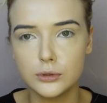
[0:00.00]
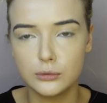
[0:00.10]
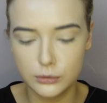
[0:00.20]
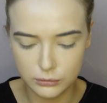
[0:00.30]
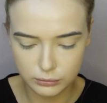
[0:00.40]
So
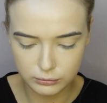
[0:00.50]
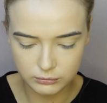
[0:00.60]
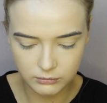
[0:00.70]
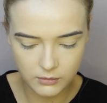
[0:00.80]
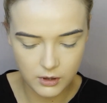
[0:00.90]
cute.
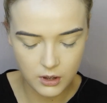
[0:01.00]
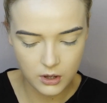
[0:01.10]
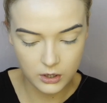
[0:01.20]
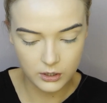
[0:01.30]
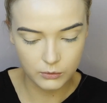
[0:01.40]

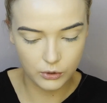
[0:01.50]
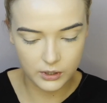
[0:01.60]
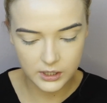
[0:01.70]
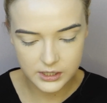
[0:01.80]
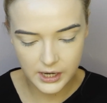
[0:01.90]

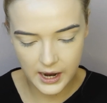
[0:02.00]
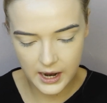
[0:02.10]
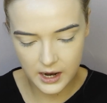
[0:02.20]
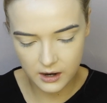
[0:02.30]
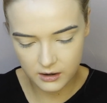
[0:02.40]
Going to
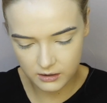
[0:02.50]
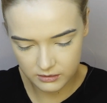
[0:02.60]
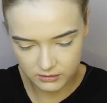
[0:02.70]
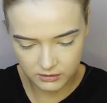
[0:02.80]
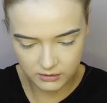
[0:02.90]

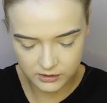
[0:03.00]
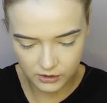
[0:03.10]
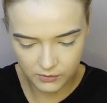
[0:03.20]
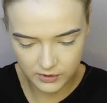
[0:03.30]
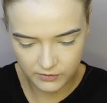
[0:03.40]
take, oh,
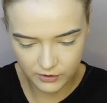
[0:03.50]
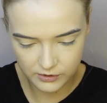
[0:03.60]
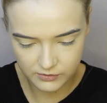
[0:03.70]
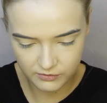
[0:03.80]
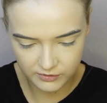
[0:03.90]
it's got one
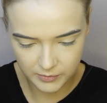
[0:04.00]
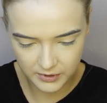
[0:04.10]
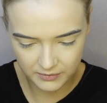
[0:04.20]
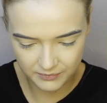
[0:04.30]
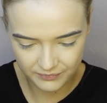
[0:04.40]
of those
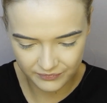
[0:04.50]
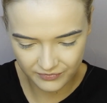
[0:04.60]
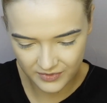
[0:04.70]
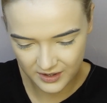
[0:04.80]
flipping